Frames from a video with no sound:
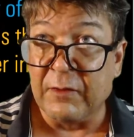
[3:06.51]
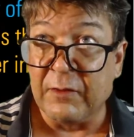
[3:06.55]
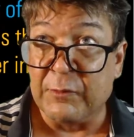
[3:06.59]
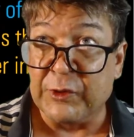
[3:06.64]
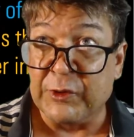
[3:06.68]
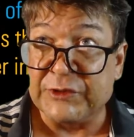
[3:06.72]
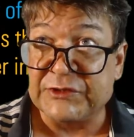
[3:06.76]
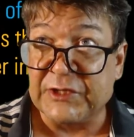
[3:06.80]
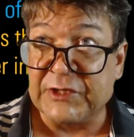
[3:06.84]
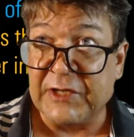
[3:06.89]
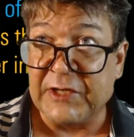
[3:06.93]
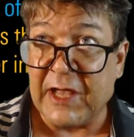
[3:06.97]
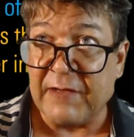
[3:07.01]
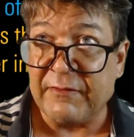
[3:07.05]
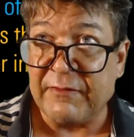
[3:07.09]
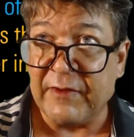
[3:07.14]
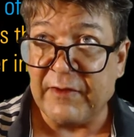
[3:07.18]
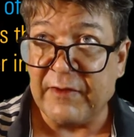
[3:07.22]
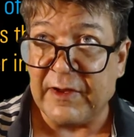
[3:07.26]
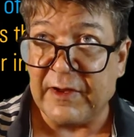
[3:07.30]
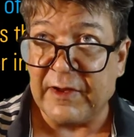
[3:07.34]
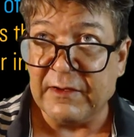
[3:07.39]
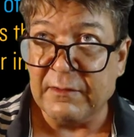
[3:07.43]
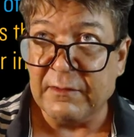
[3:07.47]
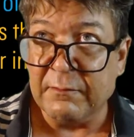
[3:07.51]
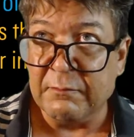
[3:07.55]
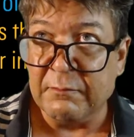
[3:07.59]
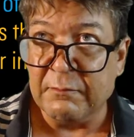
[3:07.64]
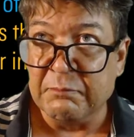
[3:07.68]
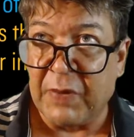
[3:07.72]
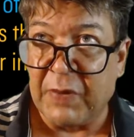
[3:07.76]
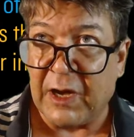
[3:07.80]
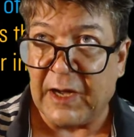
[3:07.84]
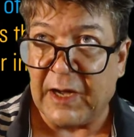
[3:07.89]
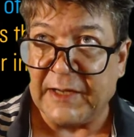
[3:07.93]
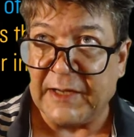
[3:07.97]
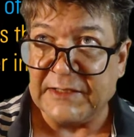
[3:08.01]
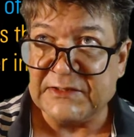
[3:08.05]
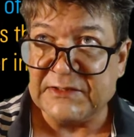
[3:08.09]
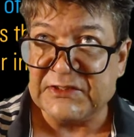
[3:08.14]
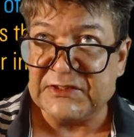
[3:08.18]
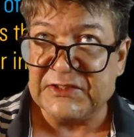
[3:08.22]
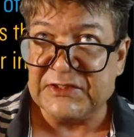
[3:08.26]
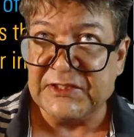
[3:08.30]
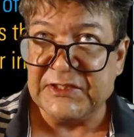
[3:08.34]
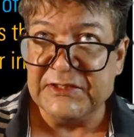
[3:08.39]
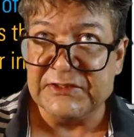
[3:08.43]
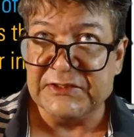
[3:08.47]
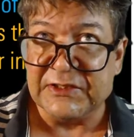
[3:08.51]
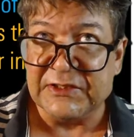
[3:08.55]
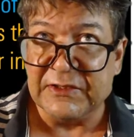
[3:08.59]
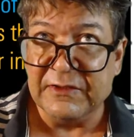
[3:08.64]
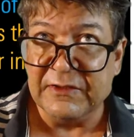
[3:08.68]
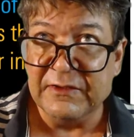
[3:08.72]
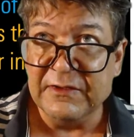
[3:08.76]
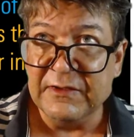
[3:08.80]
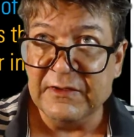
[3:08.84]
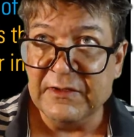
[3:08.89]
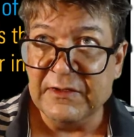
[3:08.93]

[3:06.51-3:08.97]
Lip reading: Brisk Cafe by season.